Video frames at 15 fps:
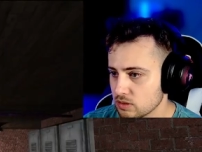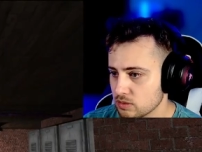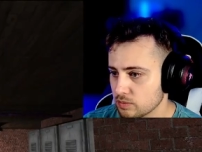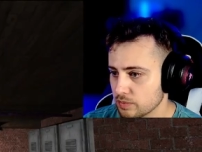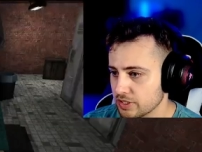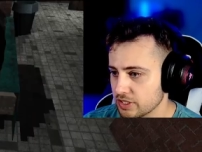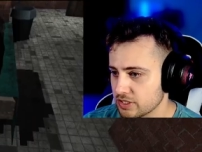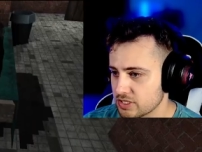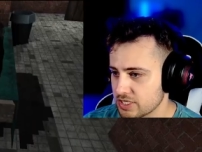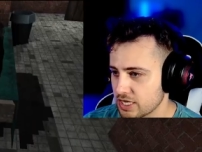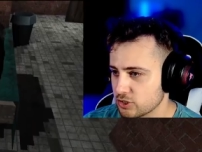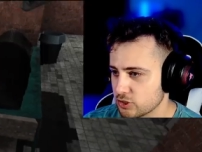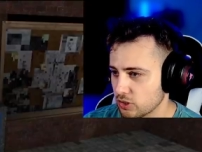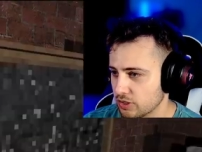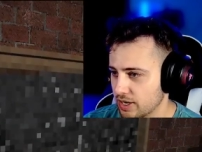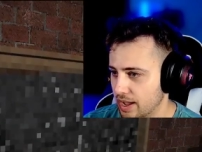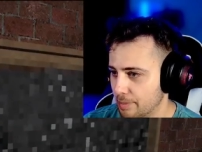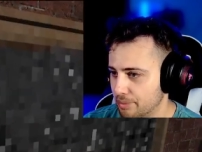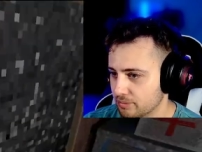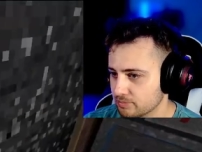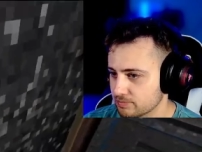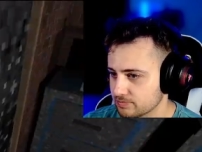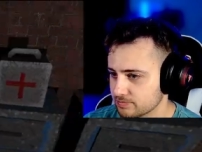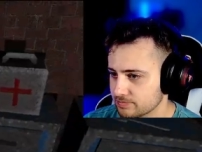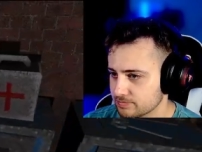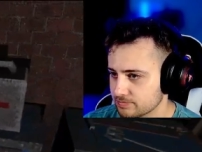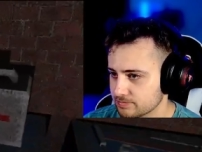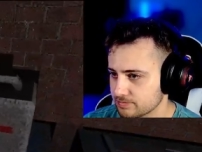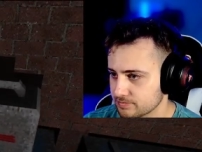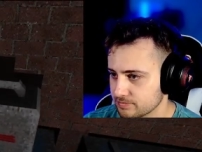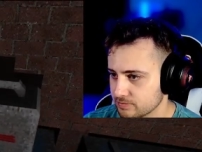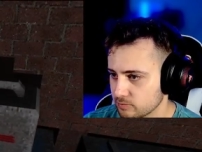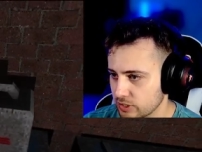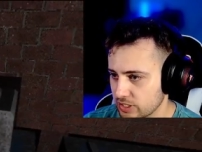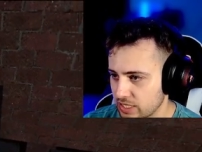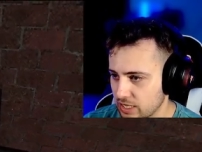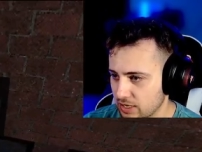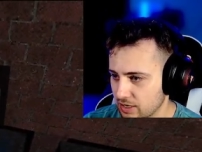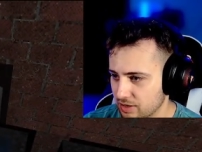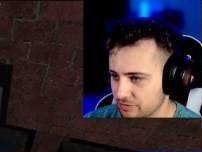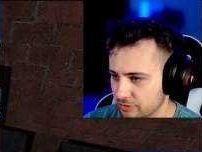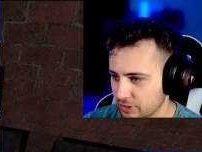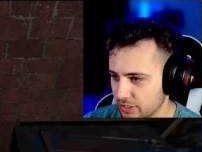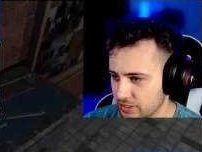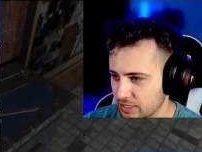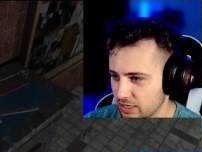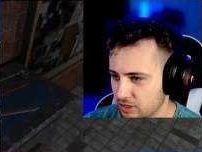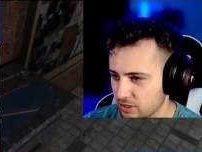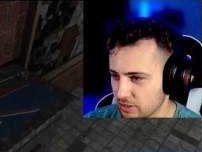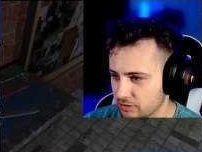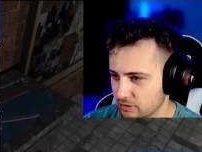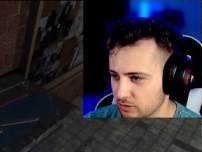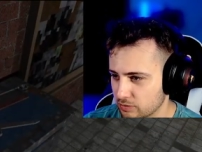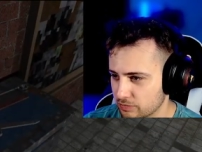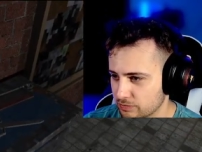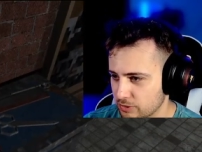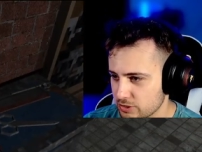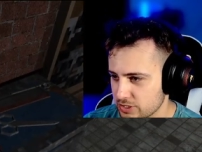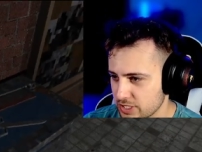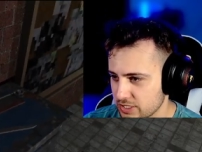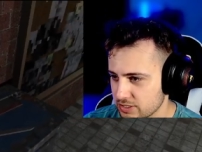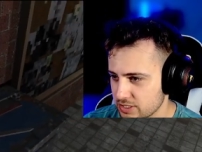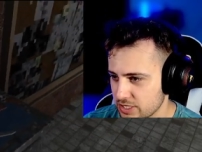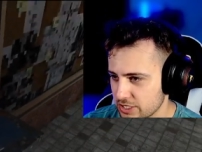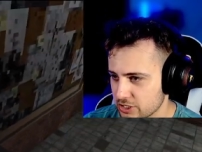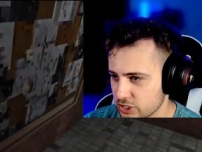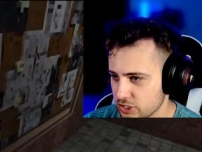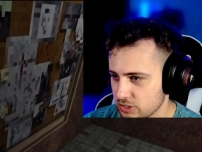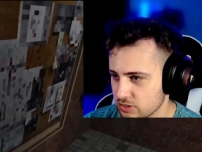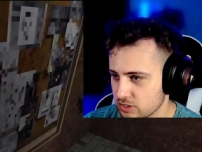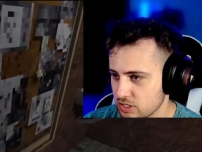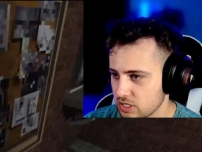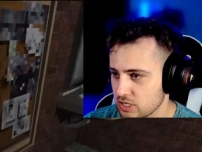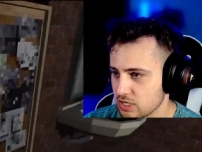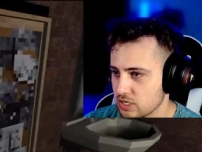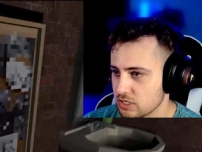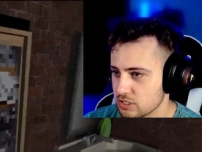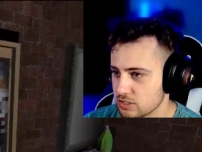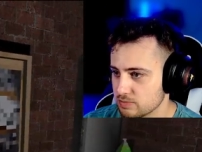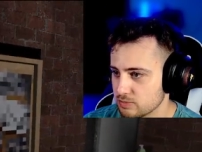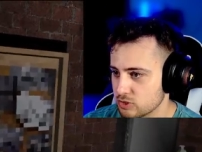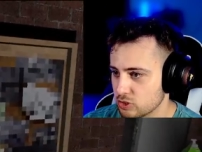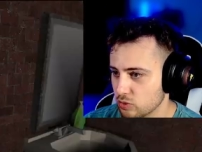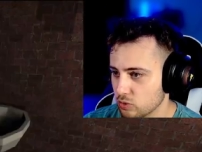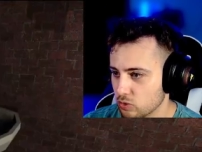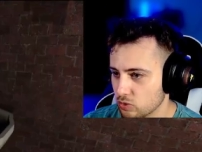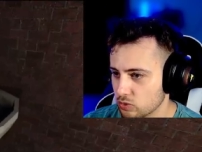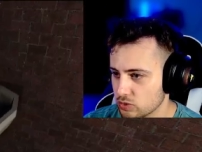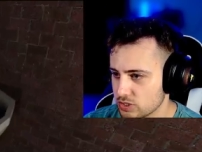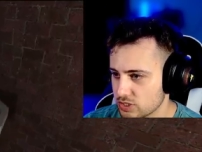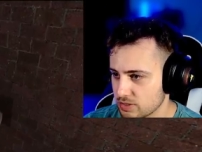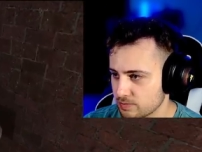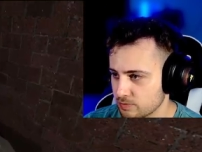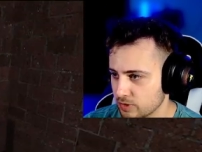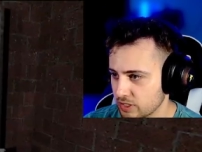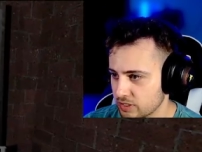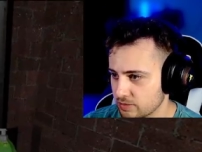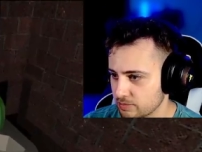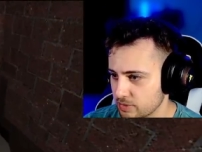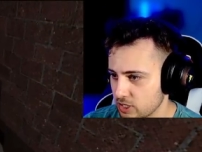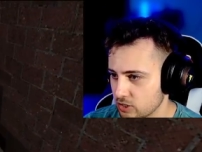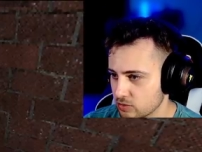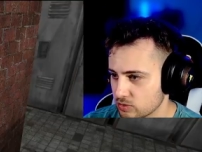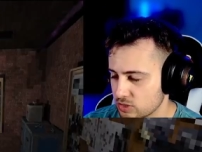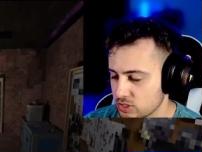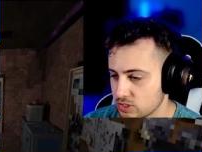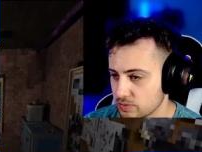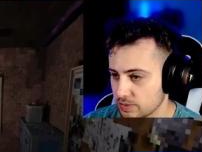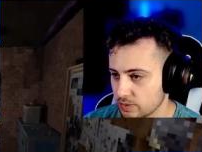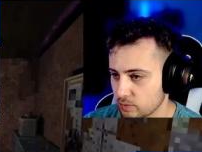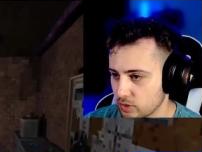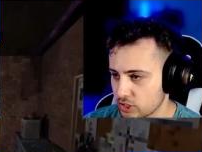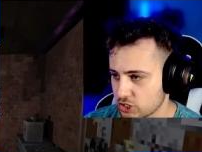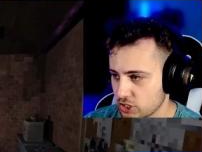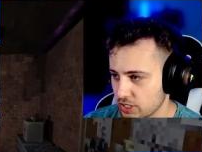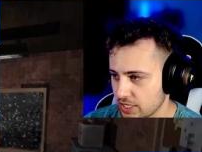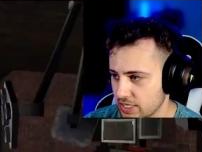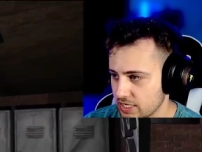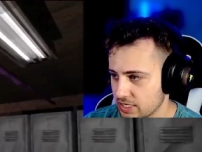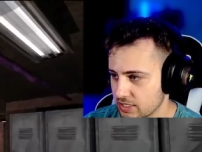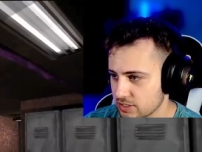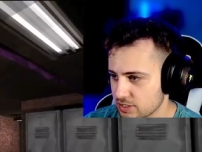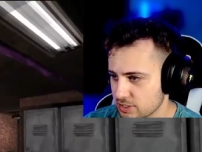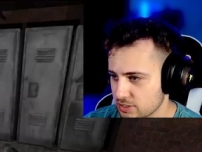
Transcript: We need to schedule our nap. Cannot forget that. All right, little first aid station. Tools, some random notes. Wash our hands.